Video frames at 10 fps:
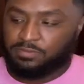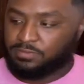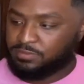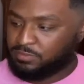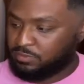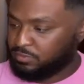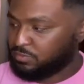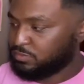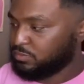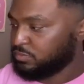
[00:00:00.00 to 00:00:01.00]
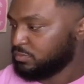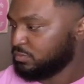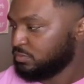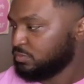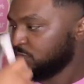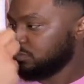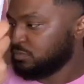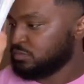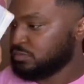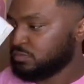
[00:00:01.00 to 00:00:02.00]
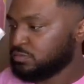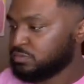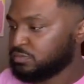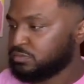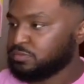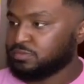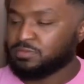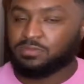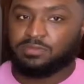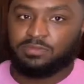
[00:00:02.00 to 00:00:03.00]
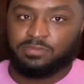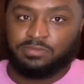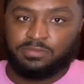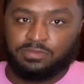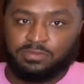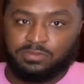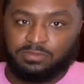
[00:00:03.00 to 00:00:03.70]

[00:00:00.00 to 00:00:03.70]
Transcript: This person isn't speaking.